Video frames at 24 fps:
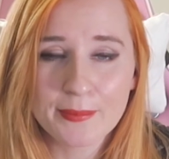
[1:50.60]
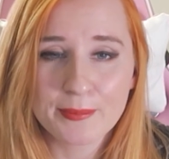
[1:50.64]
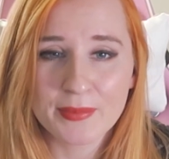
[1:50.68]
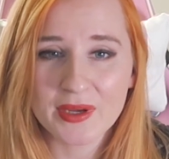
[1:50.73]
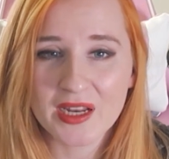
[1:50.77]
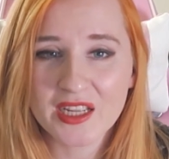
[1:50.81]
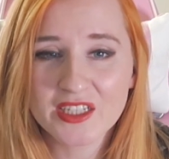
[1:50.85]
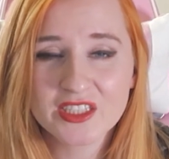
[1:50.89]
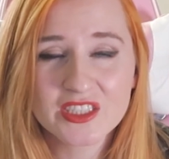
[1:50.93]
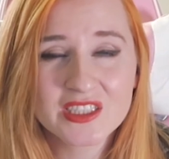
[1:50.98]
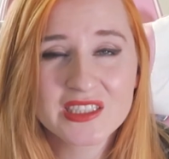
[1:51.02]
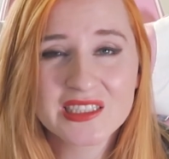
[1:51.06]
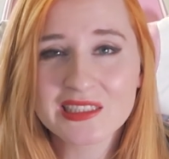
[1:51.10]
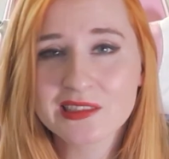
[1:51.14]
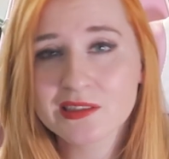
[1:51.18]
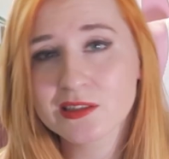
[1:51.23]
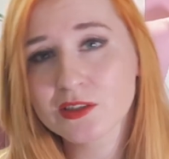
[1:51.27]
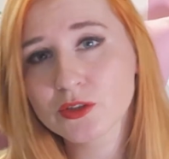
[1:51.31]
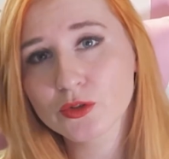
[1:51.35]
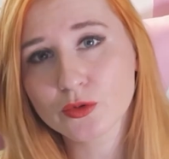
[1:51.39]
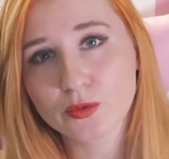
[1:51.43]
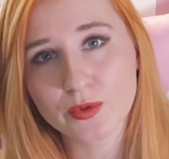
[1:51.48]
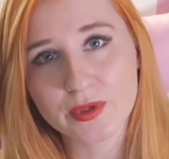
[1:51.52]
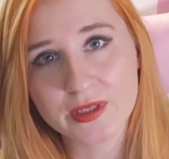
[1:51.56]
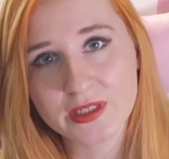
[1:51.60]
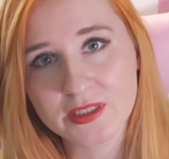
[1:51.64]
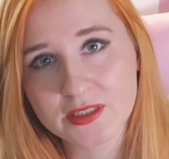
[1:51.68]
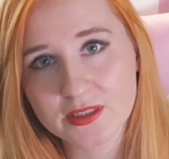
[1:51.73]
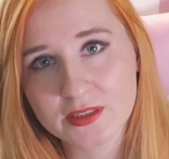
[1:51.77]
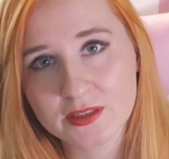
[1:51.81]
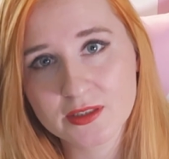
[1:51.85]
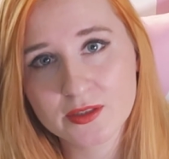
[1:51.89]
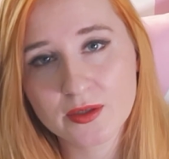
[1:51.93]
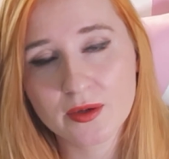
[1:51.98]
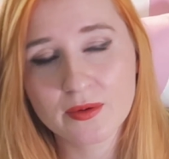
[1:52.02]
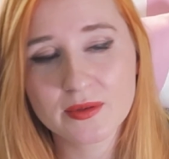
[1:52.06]
But I just didn't enjoy it.
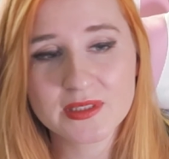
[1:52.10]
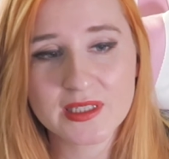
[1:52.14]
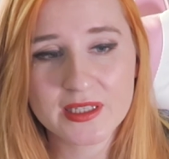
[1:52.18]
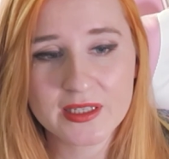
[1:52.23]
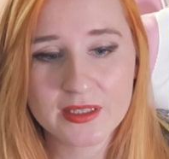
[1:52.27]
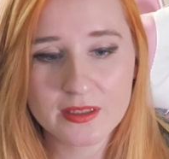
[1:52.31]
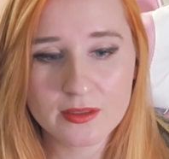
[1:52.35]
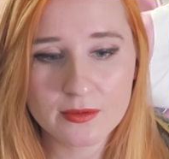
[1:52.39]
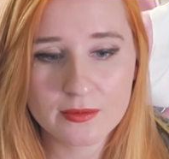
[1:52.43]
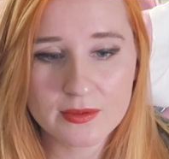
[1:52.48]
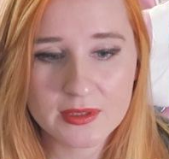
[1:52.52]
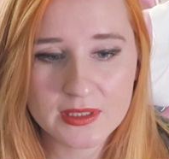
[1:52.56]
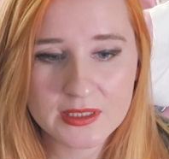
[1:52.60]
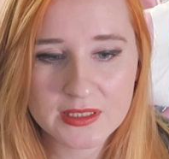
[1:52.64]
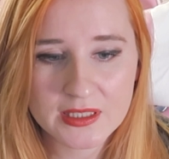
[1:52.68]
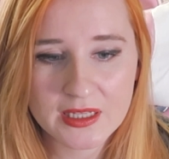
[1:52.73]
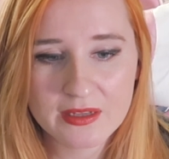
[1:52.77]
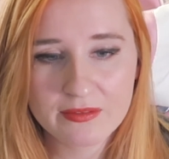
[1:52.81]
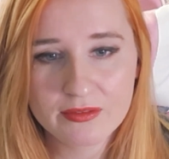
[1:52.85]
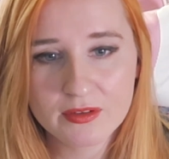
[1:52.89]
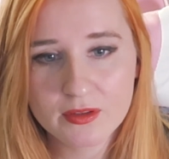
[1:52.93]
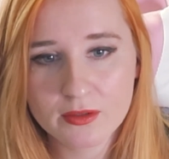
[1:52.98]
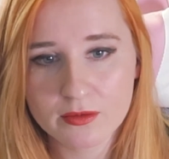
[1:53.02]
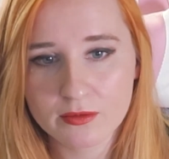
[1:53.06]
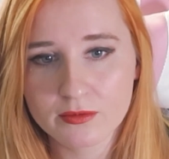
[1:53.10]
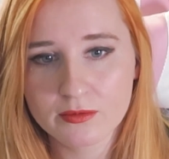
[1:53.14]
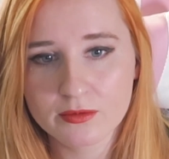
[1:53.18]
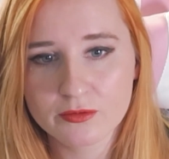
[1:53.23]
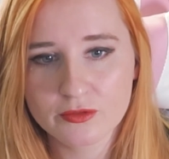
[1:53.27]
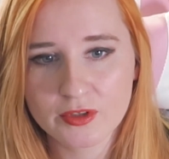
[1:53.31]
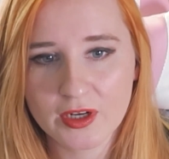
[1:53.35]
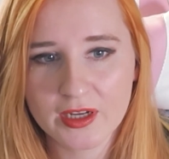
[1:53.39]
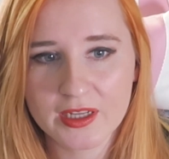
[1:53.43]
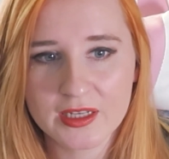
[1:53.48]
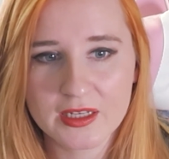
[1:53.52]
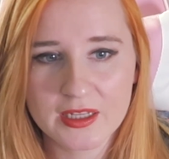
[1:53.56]
So I was like, you know what? Even though
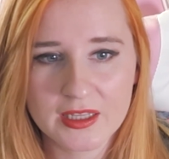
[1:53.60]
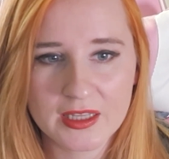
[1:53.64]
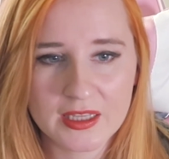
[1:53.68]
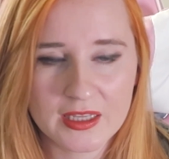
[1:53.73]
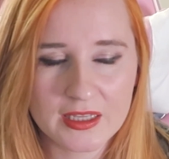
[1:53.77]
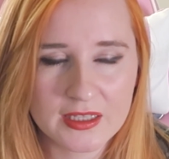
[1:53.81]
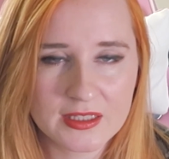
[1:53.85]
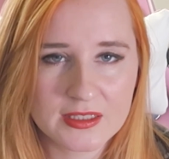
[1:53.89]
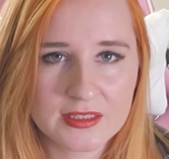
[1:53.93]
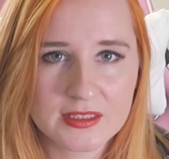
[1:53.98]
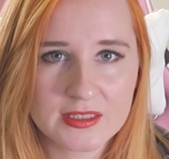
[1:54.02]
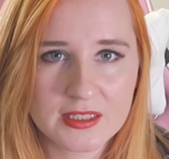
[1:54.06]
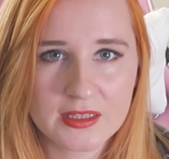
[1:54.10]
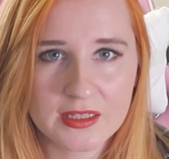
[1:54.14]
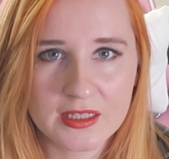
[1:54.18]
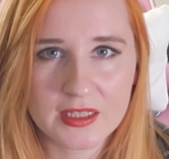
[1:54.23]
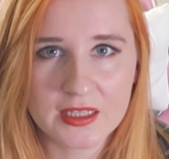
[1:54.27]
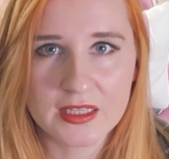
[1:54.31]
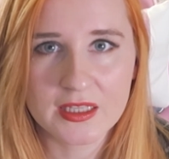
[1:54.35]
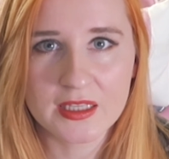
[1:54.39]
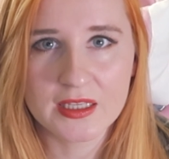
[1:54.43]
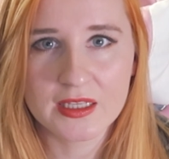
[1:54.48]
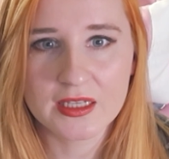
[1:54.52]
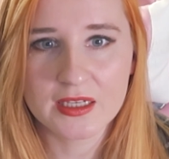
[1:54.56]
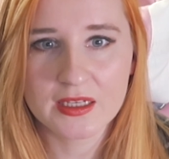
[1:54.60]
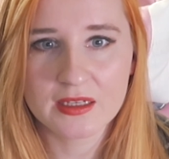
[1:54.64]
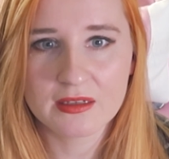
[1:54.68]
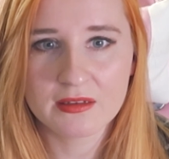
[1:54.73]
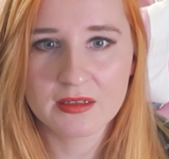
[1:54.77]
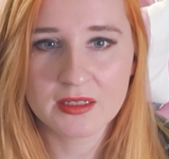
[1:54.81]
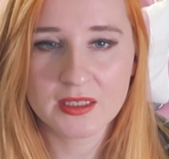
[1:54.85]
Dragon Link is the